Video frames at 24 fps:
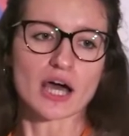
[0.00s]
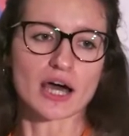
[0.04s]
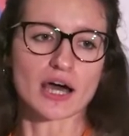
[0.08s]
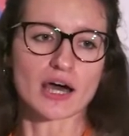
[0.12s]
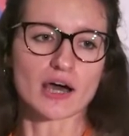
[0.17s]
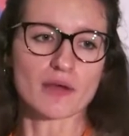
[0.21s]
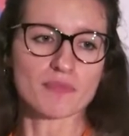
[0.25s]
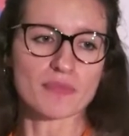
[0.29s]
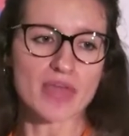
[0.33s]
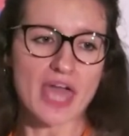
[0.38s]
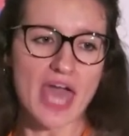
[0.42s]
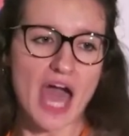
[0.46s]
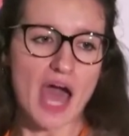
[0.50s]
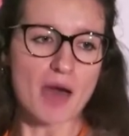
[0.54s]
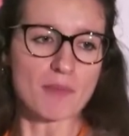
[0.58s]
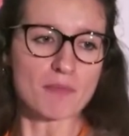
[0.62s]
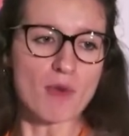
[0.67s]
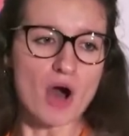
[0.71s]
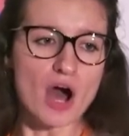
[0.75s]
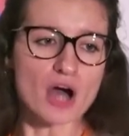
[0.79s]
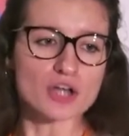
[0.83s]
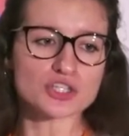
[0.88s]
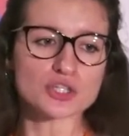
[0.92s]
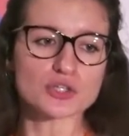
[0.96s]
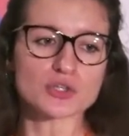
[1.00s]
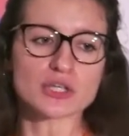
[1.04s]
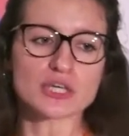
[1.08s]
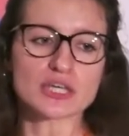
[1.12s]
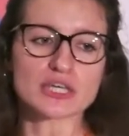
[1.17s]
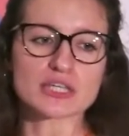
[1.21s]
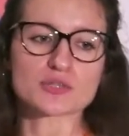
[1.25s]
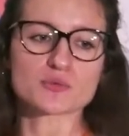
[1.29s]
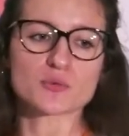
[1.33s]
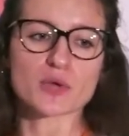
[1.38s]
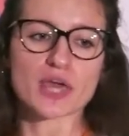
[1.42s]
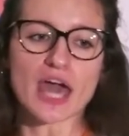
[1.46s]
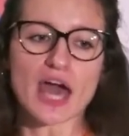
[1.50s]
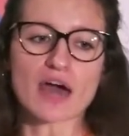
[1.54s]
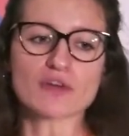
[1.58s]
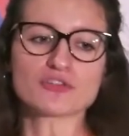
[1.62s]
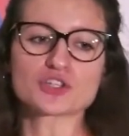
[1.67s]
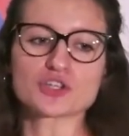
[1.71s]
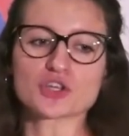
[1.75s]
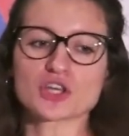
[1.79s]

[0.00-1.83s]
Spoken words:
app module is we have